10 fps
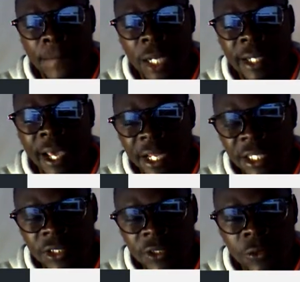
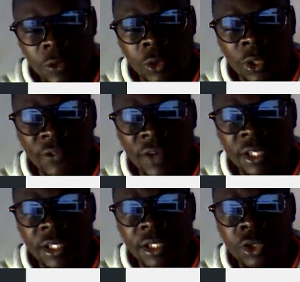directory, you will
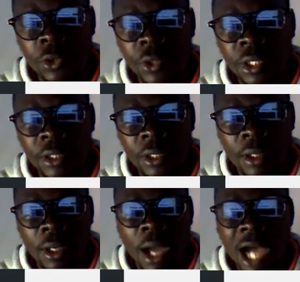find it showing
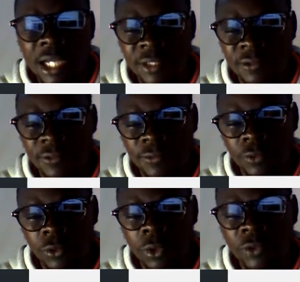active.
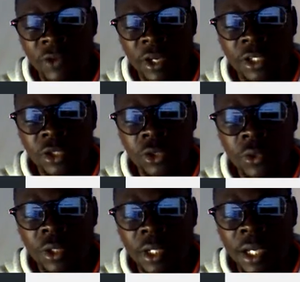You will find it
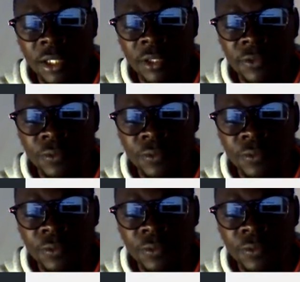showing active.